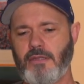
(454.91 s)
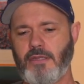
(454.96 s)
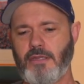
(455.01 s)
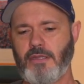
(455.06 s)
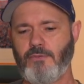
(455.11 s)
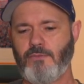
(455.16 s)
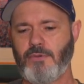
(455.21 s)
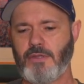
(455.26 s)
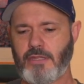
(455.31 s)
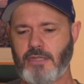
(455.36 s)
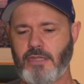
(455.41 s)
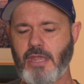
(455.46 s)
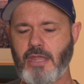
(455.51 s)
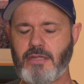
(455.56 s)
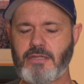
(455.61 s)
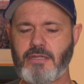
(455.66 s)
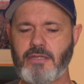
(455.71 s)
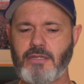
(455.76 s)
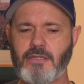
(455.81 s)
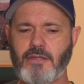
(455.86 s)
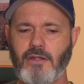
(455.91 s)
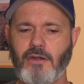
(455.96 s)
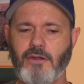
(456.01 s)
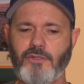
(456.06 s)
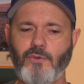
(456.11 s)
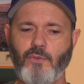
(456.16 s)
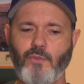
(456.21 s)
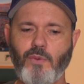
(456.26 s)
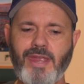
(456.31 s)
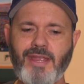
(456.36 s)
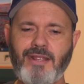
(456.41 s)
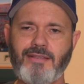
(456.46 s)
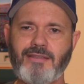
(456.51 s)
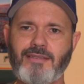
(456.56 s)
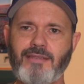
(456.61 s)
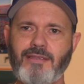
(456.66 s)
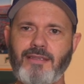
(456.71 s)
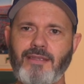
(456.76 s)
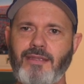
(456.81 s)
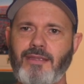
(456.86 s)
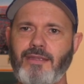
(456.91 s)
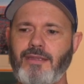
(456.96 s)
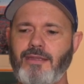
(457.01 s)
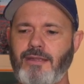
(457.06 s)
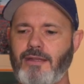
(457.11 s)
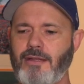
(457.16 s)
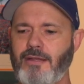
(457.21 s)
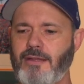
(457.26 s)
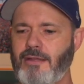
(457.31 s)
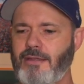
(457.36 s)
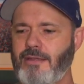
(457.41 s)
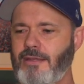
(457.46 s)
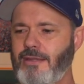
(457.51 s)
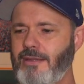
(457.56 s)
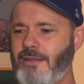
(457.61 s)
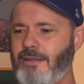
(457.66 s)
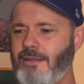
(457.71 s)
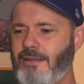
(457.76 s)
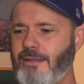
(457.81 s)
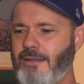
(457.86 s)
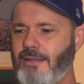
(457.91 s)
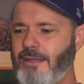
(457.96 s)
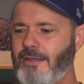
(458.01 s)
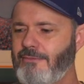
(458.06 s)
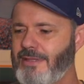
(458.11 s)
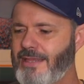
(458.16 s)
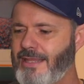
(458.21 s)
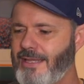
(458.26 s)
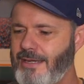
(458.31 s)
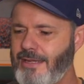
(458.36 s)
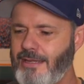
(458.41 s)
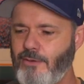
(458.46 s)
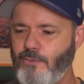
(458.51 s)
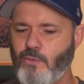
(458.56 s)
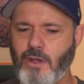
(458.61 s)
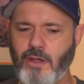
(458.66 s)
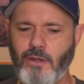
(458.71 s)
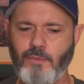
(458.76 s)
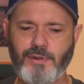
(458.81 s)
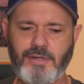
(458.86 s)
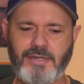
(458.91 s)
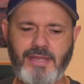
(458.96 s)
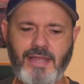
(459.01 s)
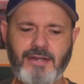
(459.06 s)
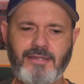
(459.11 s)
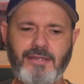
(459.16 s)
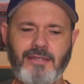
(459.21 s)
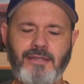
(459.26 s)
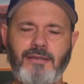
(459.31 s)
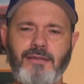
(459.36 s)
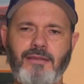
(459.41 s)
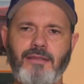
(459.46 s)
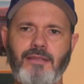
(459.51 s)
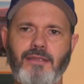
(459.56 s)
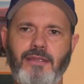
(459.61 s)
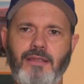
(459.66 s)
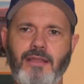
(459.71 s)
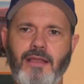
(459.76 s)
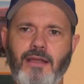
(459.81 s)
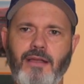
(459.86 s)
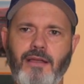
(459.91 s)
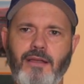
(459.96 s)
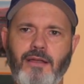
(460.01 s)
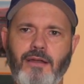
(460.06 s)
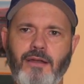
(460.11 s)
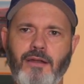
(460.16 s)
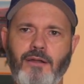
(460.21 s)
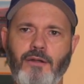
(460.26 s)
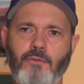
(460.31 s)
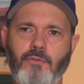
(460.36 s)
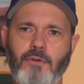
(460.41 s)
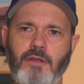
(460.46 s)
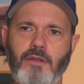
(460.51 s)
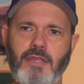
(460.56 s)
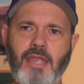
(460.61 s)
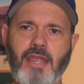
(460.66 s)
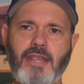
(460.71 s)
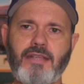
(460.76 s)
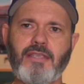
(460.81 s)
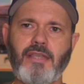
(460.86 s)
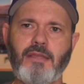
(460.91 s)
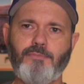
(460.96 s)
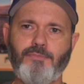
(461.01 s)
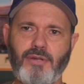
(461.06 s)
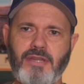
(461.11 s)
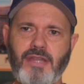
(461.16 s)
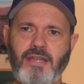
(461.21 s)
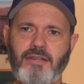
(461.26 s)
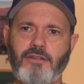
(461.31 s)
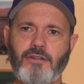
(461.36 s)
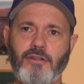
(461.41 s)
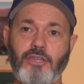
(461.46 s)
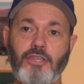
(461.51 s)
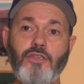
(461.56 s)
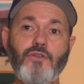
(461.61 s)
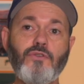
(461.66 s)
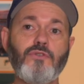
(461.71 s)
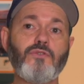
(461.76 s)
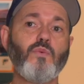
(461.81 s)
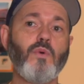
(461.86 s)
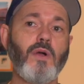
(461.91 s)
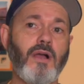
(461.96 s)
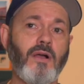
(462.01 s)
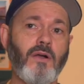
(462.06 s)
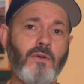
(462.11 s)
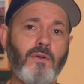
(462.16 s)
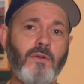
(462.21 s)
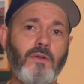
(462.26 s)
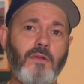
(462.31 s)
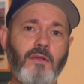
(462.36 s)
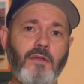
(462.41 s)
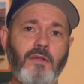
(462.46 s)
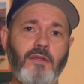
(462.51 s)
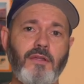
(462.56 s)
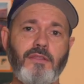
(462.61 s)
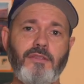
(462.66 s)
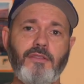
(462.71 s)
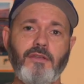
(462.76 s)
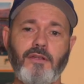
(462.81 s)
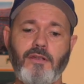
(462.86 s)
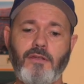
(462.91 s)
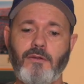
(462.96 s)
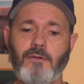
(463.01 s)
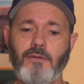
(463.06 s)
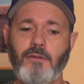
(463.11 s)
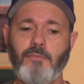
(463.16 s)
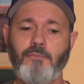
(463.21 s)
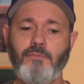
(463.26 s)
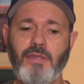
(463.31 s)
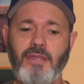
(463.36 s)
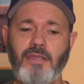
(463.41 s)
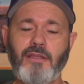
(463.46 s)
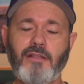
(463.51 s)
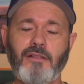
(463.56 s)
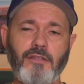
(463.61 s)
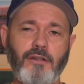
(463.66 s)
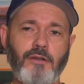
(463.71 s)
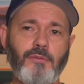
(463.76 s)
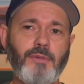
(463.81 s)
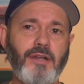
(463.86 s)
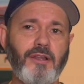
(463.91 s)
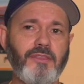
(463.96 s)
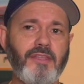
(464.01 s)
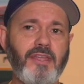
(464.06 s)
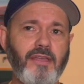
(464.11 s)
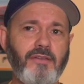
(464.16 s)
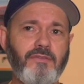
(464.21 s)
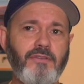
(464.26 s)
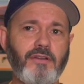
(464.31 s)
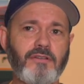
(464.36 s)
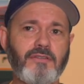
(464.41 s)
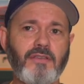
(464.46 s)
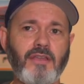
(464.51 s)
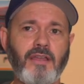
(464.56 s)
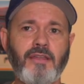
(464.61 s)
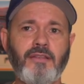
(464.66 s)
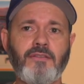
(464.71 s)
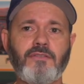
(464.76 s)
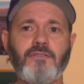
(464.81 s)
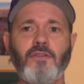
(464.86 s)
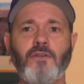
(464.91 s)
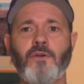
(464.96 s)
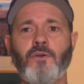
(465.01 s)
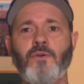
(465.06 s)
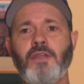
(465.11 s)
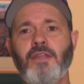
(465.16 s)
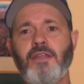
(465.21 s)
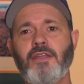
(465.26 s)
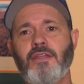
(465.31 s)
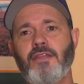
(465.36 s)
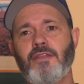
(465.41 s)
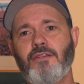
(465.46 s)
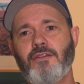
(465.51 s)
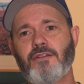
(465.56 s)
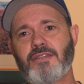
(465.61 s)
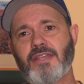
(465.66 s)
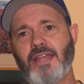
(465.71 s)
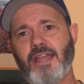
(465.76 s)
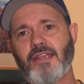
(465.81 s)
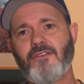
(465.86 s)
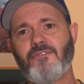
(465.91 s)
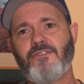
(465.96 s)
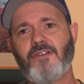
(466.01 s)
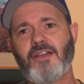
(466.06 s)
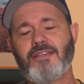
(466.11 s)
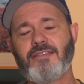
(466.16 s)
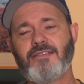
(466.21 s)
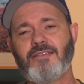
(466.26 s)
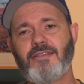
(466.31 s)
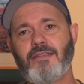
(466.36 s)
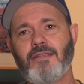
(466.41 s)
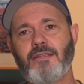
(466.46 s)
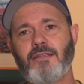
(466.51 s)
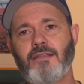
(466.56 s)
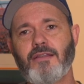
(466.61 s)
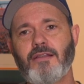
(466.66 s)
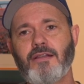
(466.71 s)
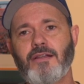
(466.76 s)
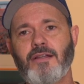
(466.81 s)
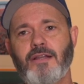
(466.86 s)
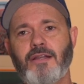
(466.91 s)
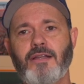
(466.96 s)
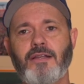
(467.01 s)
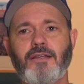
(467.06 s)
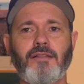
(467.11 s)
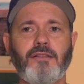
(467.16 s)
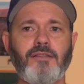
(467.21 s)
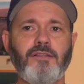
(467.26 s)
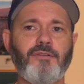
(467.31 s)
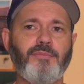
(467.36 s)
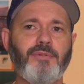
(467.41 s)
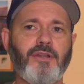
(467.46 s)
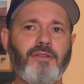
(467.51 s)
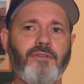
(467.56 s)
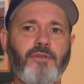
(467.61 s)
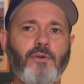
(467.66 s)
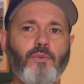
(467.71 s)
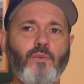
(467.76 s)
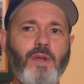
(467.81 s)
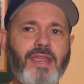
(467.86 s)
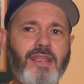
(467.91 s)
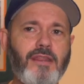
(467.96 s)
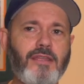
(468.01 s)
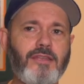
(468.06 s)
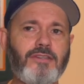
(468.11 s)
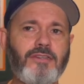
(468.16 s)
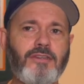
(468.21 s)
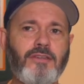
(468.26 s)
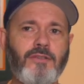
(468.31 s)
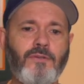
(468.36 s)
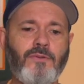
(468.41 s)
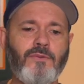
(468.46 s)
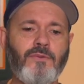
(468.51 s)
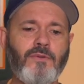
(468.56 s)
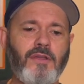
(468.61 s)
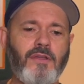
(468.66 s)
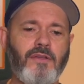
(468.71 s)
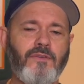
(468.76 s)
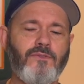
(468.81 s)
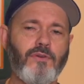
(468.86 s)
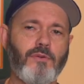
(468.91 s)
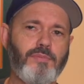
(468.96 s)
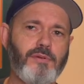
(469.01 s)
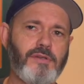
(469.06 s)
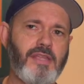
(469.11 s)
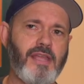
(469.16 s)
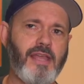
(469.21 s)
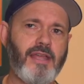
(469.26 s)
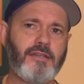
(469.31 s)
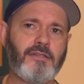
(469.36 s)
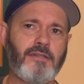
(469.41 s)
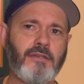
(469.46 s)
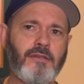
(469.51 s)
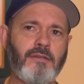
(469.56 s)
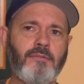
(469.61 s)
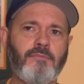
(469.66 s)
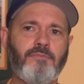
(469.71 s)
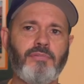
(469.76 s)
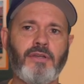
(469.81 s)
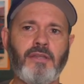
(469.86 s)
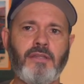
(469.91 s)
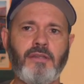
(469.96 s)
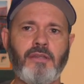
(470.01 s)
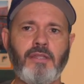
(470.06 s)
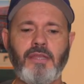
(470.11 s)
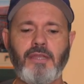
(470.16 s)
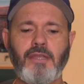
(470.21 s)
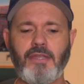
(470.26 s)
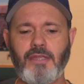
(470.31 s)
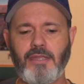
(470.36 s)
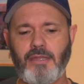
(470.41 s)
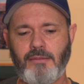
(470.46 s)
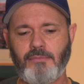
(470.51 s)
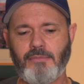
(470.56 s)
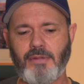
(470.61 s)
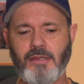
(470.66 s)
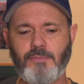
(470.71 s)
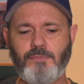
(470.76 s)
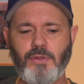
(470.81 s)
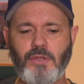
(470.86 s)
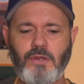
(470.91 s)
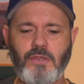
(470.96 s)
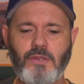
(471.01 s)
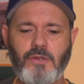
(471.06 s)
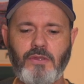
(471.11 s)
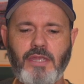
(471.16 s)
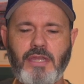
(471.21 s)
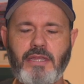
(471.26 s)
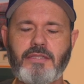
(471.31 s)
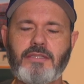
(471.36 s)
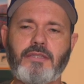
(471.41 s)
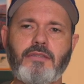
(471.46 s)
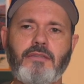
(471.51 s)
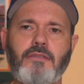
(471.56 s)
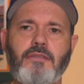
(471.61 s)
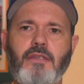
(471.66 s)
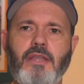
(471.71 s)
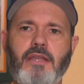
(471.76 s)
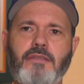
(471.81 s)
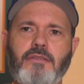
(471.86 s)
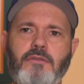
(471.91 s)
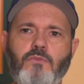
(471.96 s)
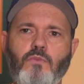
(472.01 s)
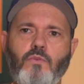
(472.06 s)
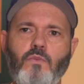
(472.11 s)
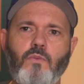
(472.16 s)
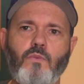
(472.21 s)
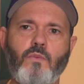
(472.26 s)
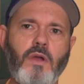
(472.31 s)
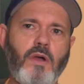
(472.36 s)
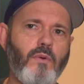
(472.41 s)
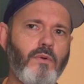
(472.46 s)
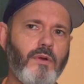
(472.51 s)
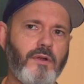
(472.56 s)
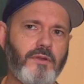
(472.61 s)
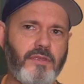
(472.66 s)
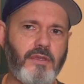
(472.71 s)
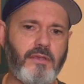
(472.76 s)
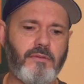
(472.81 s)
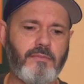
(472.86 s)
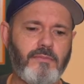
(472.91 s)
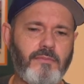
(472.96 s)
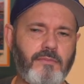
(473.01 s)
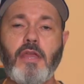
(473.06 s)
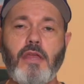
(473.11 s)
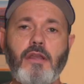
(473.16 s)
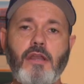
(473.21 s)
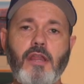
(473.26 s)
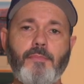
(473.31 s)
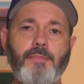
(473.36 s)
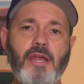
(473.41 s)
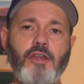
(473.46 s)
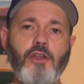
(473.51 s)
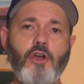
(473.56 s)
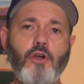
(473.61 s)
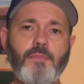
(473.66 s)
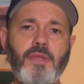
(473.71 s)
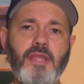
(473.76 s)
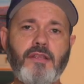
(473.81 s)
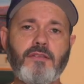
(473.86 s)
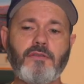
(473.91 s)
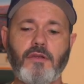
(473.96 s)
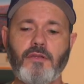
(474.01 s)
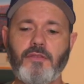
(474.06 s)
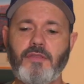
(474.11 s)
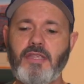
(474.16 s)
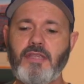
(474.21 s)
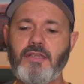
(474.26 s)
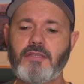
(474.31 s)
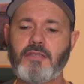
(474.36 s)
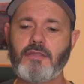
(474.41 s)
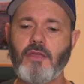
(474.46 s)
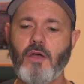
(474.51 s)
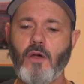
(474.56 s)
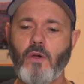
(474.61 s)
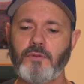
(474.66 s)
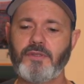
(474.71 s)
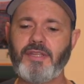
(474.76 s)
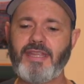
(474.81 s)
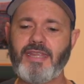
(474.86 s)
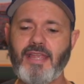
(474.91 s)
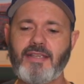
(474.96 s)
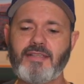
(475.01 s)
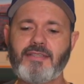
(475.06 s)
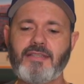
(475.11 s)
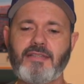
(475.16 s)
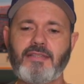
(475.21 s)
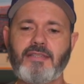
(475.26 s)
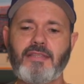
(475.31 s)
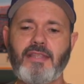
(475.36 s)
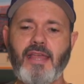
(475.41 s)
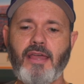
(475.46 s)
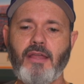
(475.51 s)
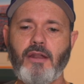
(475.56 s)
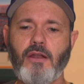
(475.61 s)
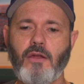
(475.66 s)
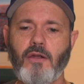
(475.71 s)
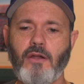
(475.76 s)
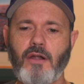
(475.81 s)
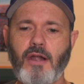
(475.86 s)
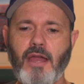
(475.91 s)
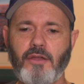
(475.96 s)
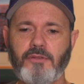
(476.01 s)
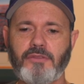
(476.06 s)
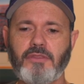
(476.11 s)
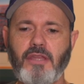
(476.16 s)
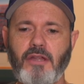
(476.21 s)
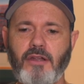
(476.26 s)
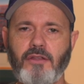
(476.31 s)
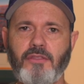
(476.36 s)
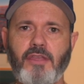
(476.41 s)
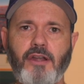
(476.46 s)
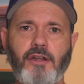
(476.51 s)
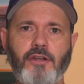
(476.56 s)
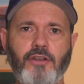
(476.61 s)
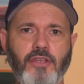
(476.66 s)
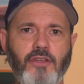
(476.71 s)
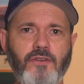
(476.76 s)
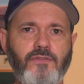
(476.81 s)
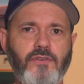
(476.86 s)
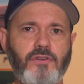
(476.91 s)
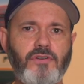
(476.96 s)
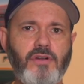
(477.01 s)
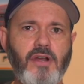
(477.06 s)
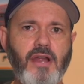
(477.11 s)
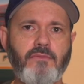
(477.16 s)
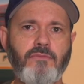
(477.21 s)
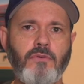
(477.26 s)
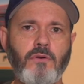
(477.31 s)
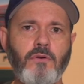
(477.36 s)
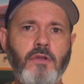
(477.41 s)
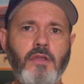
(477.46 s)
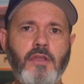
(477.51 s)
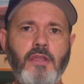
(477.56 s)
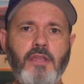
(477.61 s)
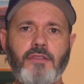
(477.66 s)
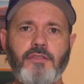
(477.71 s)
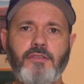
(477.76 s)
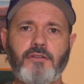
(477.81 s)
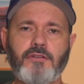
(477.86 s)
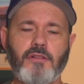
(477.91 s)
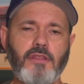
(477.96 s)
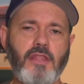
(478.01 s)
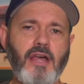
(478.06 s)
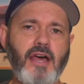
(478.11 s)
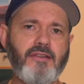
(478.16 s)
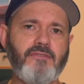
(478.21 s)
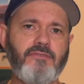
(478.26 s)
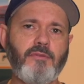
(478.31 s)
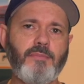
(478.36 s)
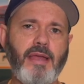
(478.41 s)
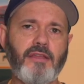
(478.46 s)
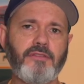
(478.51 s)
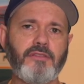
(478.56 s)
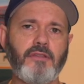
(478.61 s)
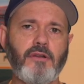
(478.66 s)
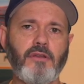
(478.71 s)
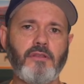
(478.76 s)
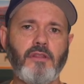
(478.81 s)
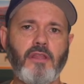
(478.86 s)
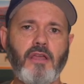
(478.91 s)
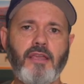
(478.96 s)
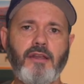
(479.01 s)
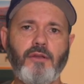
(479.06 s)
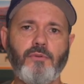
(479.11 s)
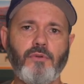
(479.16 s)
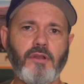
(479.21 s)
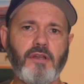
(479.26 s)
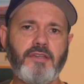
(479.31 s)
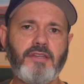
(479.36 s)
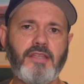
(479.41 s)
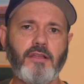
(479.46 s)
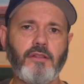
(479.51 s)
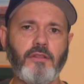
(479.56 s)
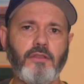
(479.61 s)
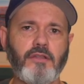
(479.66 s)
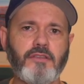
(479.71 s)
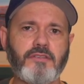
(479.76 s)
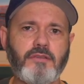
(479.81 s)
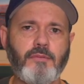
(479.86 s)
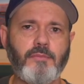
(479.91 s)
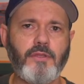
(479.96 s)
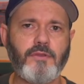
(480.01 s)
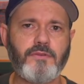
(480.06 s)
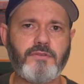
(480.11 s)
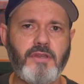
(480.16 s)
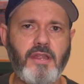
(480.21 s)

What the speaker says: with cases are the weights. With any well-protected or case that protects your cues well, they're going to be a little bit on the heavier side. So you're sacrificing a little bit of the weight issue for protection, but in my opinion, that's well worth it. Now, by no means are these the only cases that are out there that are good for travel. There's a lot of them out there online, and we're going to take a look at some of those